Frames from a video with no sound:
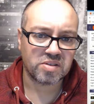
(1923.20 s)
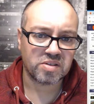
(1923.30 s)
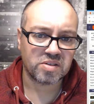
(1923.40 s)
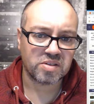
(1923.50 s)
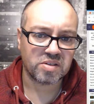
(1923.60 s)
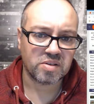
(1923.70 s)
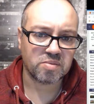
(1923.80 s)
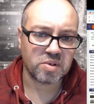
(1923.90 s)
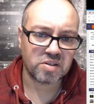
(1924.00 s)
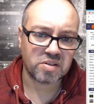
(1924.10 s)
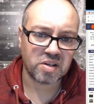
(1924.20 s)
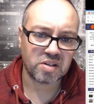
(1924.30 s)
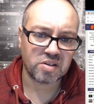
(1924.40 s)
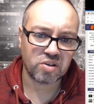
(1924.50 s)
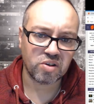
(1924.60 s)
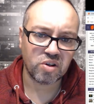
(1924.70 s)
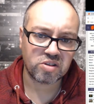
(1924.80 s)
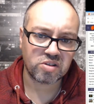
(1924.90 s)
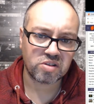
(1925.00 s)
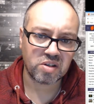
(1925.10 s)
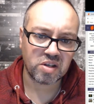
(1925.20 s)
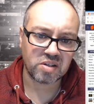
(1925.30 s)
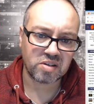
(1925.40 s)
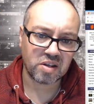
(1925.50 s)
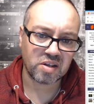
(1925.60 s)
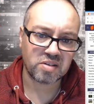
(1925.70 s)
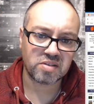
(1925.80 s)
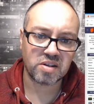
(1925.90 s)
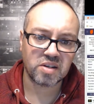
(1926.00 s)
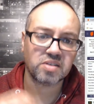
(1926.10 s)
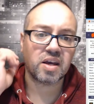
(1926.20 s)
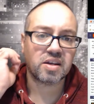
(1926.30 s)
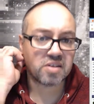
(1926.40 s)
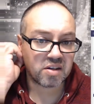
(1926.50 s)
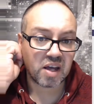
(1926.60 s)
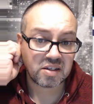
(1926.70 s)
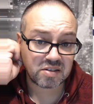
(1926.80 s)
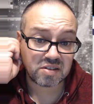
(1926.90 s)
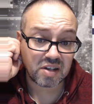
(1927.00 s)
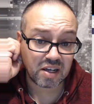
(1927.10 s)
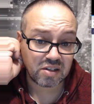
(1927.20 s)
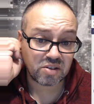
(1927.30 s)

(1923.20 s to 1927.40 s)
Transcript: But it has a nice design to it.